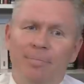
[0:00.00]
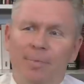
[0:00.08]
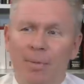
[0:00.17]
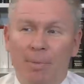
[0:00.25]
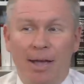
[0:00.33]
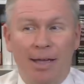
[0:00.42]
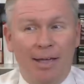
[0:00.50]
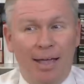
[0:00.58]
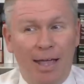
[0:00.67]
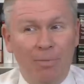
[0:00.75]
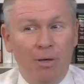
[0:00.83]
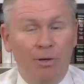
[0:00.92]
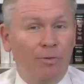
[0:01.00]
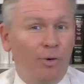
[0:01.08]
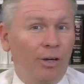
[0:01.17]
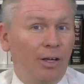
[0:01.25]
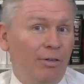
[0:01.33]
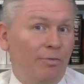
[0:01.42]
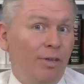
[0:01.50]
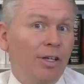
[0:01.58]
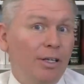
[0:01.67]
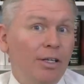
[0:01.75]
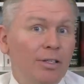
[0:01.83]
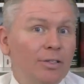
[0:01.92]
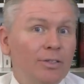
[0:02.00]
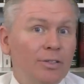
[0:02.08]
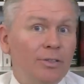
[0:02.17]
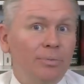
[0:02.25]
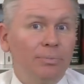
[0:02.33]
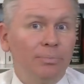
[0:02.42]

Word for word: am I aiming for convenience